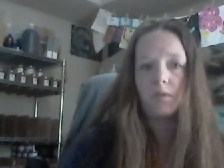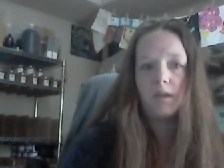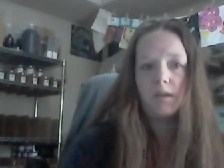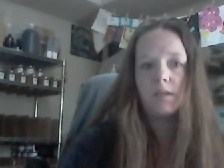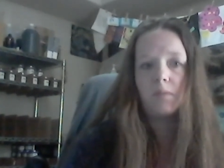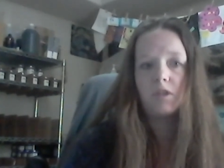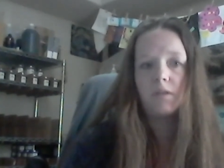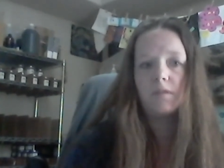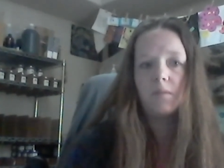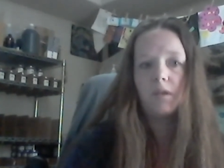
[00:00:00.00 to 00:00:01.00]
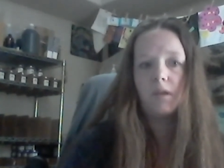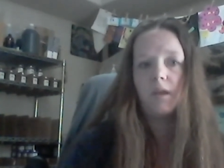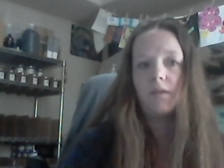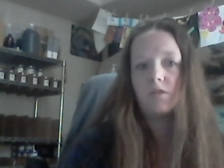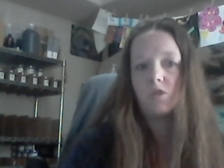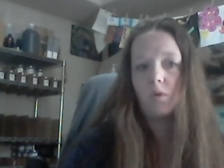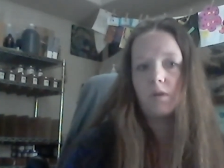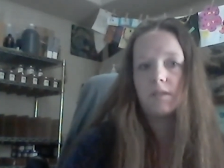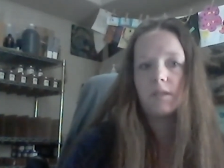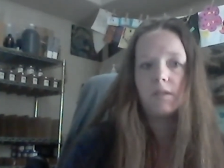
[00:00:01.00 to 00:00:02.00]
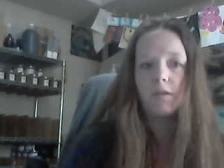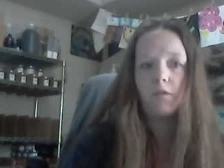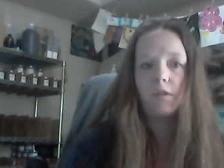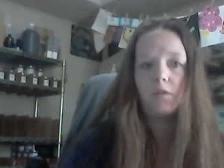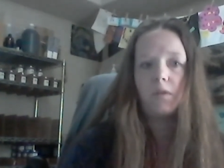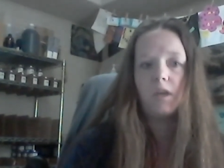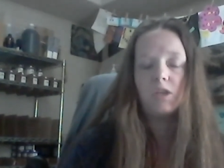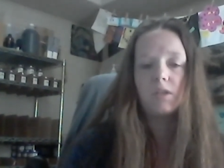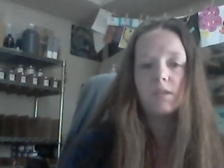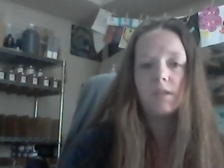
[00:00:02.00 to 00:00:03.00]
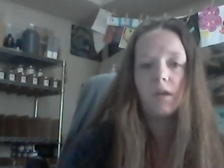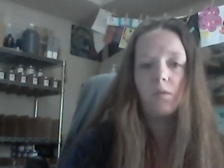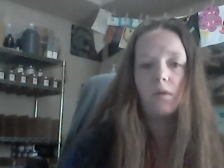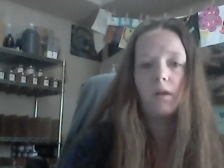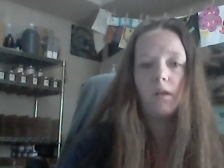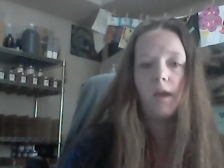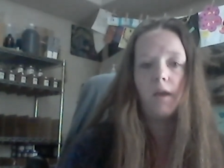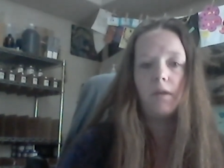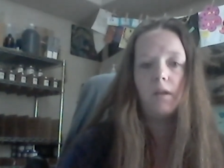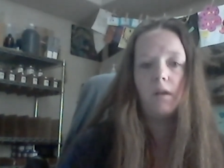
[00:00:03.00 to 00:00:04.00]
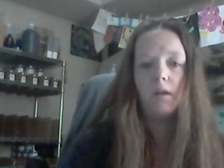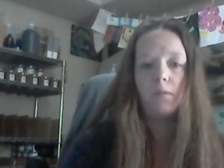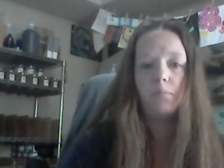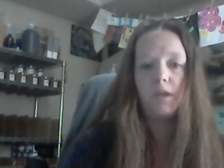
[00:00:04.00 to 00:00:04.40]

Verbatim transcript: with the exception of some of the gift stores and different locations that we're allowing uh,